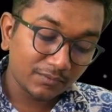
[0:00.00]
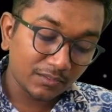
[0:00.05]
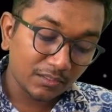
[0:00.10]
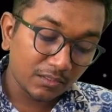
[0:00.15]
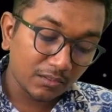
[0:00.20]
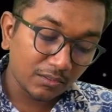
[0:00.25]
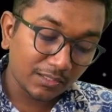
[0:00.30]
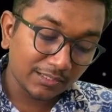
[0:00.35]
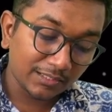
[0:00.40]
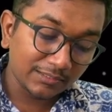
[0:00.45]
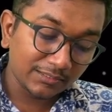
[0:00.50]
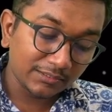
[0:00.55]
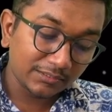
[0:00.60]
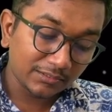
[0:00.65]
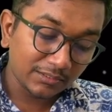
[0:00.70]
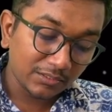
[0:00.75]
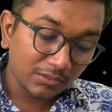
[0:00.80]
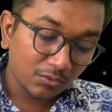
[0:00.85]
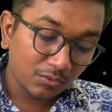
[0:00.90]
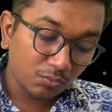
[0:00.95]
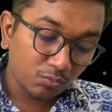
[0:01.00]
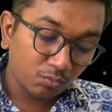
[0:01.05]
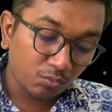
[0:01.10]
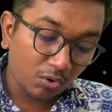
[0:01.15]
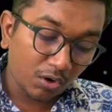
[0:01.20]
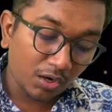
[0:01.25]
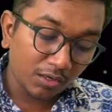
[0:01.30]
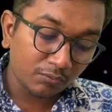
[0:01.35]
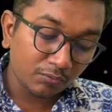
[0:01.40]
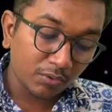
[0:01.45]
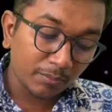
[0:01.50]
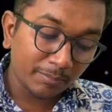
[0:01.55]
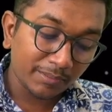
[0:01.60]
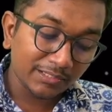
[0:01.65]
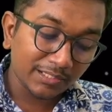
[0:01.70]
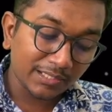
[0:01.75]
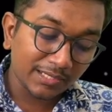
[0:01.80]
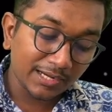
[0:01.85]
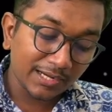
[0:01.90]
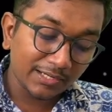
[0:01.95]
look at this, what would be
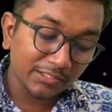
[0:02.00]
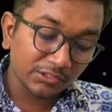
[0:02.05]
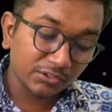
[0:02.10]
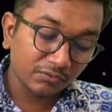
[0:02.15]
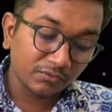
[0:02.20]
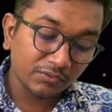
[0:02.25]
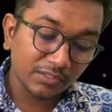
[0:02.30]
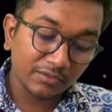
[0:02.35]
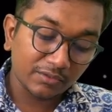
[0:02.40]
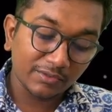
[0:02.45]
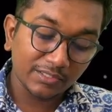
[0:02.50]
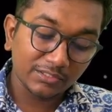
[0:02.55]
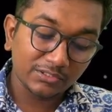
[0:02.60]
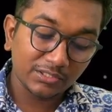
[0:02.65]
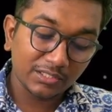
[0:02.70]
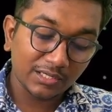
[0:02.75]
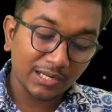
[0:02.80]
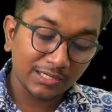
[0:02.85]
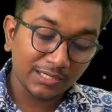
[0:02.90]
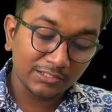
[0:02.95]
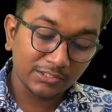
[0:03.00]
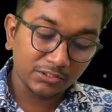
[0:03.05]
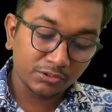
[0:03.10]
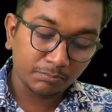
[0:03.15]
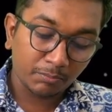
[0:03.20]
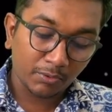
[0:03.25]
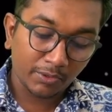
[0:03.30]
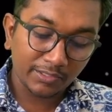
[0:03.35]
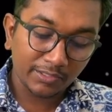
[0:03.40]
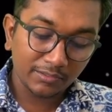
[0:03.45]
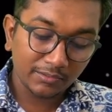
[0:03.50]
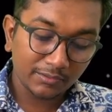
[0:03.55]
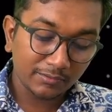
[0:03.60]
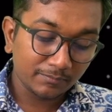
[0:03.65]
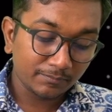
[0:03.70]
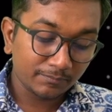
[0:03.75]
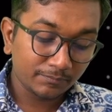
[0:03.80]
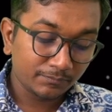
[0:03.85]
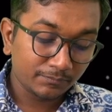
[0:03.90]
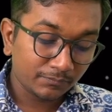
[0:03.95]
the radius of curvature at this point?
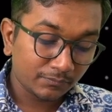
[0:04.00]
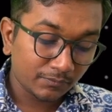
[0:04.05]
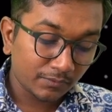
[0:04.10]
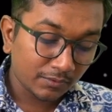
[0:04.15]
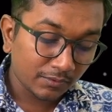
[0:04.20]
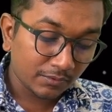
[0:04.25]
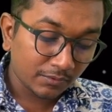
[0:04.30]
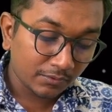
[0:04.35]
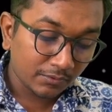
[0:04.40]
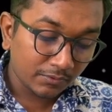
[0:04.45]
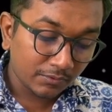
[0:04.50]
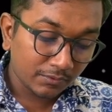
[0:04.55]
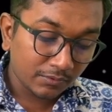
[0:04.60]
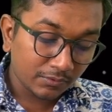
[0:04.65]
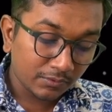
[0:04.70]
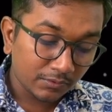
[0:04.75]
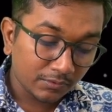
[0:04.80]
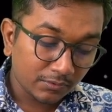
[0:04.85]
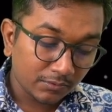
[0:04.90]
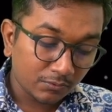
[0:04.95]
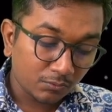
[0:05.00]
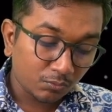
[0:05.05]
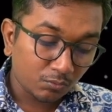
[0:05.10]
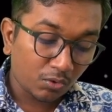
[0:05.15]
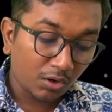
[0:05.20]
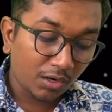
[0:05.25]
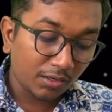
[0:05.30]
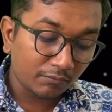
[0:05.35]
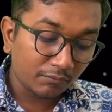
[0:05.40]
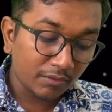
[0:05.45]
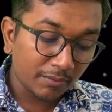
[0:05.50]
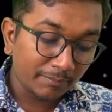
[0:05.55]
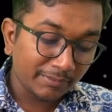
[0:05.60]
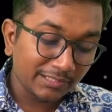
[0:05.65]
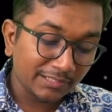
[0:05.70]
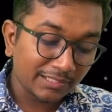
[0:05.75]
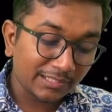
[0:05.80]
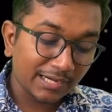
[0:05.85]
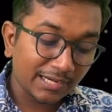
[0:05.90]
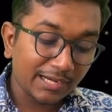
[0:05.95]
What will be
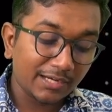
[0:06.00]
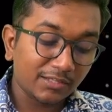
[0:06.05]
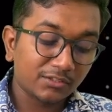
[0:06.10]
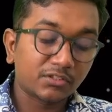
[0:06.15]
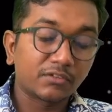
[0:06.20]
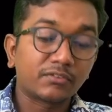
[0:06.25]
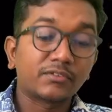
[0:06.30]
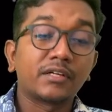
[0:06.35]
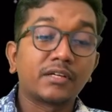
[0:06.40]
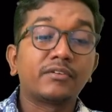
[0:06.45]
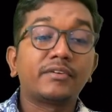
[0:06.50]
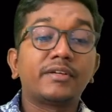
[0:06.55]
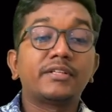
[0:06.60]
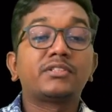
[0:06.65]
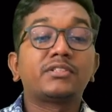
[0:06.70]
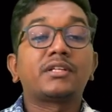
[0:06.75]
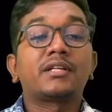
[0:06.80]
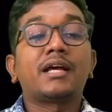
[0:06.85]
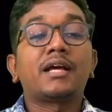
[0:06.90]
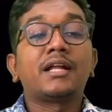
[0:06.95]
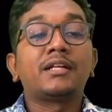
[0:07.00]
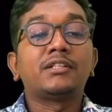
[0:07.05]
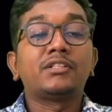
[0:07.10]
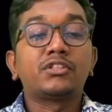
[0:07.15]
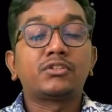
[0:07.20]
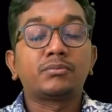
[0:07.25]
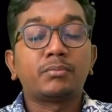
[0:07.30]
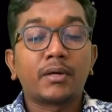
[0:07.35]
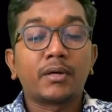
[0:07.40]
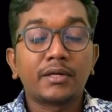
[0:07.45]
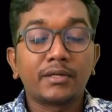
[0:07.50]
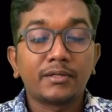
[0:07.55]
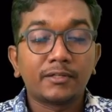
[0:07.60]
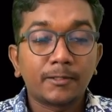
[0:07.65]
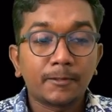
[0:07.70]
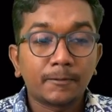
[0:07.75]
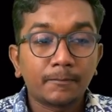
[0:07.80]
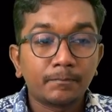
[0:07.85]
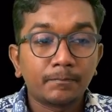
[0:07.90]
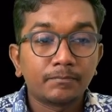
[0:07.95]
the radius of curvature at this point?
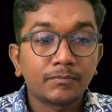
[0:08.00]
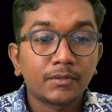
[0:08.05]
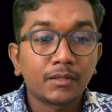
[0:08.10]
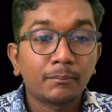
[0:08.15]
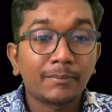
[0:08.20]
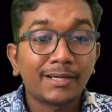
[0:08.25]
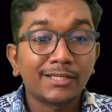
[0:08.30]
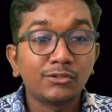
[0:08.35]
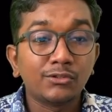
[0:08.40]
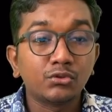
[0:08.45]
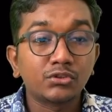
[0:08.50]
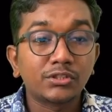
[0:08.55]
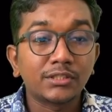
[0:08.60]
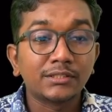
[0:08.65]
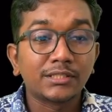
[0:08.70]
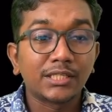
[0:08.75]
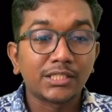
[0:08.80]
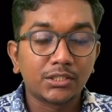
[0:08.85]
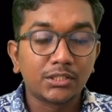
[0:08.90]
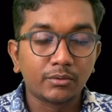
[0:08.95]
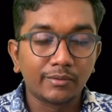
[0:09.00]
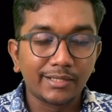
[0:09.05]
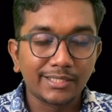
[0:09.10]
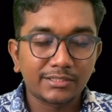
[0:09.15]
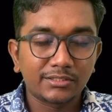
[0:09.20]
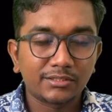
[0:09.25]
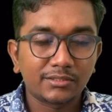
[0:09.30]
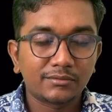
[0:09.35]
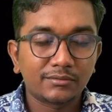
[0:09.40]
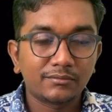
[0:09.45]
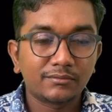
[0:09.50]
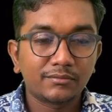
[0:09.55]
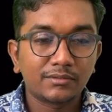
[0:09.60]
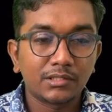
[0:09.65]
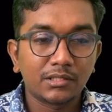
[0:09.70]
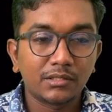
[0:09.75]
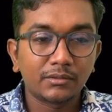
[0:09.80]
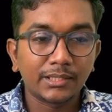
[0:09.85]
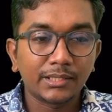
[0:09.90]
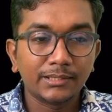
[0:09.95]
By using the equation.
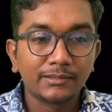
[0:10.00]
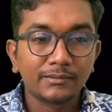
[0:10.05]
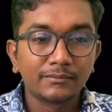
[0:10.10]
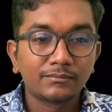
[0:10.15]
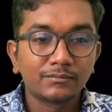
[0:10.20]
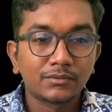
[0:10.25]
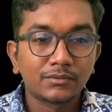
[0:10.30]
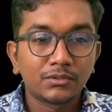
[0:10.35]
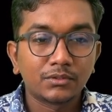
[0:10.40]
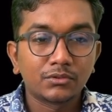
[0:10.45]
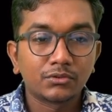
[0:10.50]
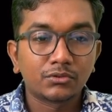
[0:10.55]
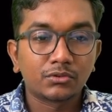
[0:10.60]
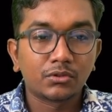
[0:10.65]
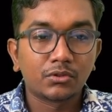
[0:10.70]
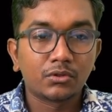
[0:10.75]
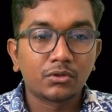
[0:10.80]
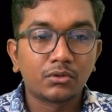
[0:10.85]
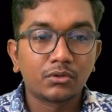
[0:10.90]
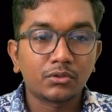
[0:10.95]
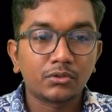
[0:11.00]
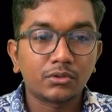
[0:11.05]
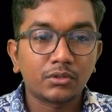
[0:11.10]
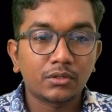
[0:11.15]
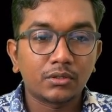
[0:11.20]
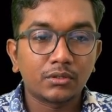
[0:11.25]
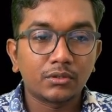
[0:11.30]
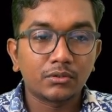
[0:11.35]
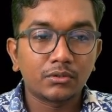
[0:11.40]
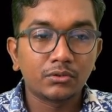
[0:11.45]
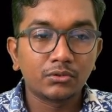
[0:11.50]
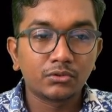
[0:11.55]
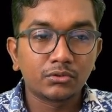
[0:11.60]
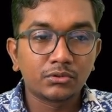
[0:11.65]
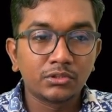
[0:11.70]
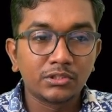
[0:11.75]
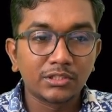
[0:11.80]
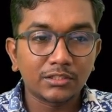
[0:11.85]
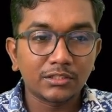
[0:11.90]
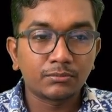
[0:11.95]
Okay, so you
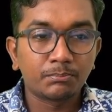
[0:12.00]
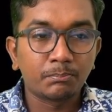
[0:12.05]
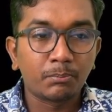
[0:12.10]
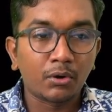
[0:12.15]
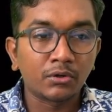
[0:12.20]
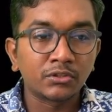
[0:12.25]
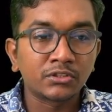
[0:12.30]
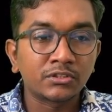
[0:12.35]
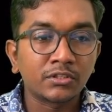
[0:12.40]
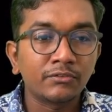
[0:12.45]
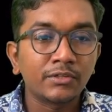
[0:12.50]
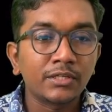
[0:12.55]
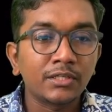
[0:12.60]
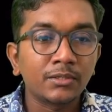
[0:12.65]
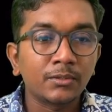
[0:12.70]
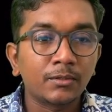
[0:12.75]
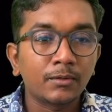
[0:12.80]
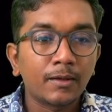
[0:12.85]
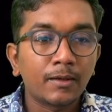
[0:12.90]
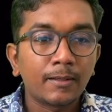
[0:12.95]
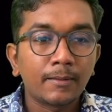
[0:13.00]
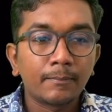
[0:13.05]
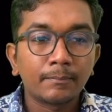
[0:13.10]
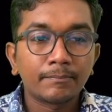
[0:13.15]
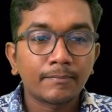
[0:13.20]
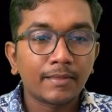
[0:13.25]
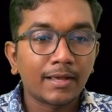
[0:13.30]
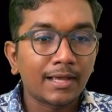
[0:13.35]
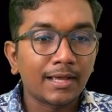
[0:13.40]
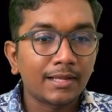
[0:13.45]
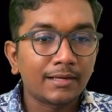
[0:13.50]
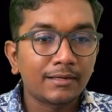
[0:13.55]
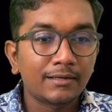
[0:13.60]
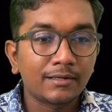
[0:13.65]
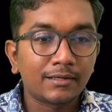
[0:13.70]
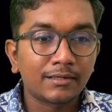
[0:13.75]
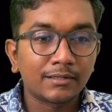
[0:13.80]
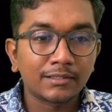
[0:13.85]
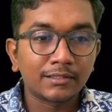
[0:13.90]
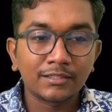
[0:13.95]
just pause the video and
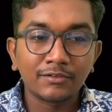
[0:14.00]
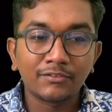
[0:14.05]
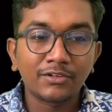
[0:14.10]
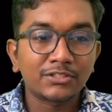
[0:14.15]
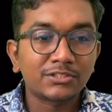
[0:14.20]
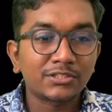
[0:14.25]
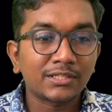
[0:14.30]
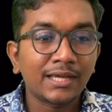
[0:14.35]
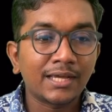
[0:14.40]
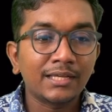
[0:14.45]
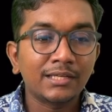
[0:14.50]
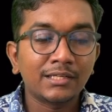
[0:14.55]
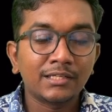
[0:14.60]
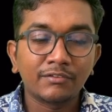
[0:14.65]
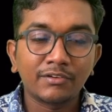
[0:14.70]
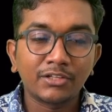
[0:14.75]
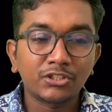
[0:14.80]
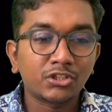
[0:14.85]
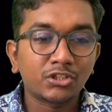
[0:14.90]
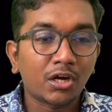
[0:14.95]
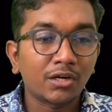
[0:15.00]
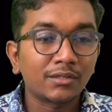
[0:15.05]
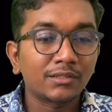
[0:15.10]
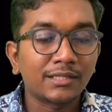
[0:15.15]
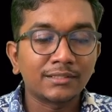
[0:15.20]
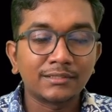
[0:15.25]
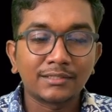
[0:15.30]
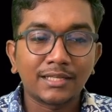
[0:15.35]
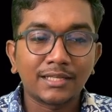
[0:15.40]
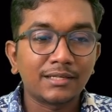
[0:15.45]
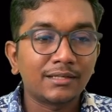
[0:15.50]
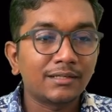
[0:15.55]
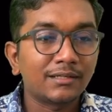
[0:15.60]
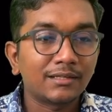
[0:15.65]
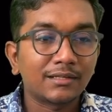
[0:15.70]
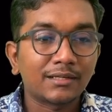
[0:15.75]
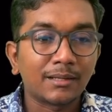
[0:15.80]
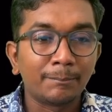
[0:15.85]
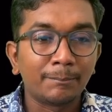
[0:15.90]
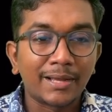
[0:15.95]
give a try, give a shot, and then
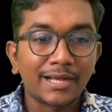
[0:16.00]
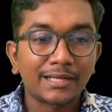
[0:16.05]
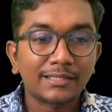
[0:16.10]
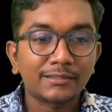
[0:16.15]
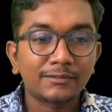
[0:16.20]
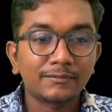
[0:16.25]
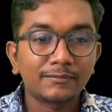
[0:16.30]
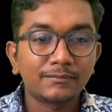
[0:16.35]
come back.